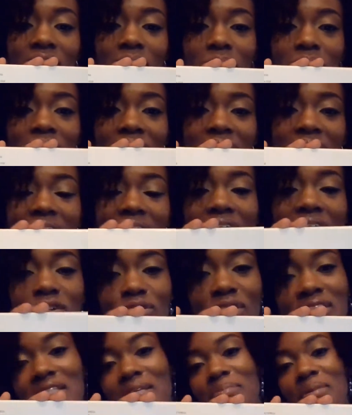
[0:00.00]
up my
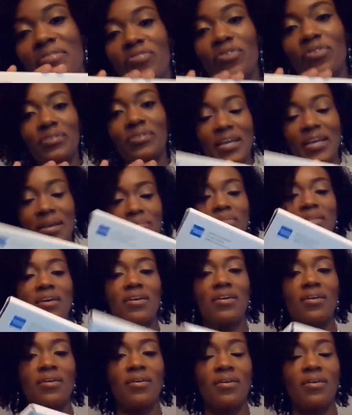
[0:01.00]
address and my full name
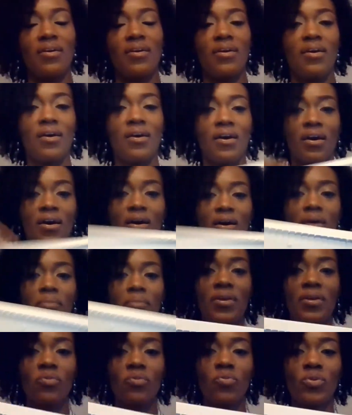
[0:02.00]
there.
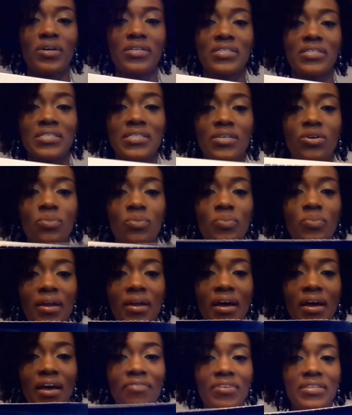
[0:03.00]
It was sealed, but
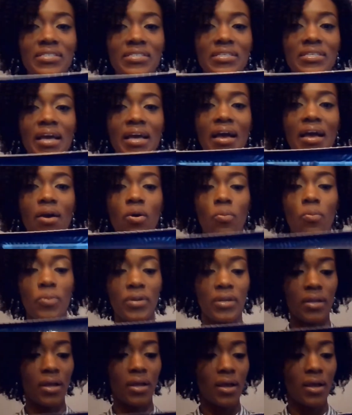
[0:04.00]
obviously I
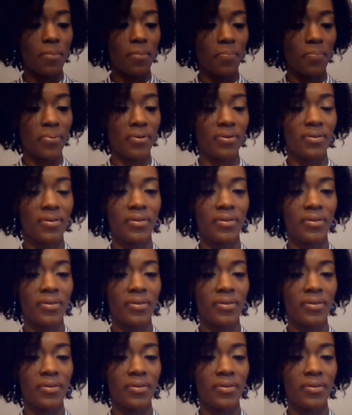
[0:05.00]
opened it up,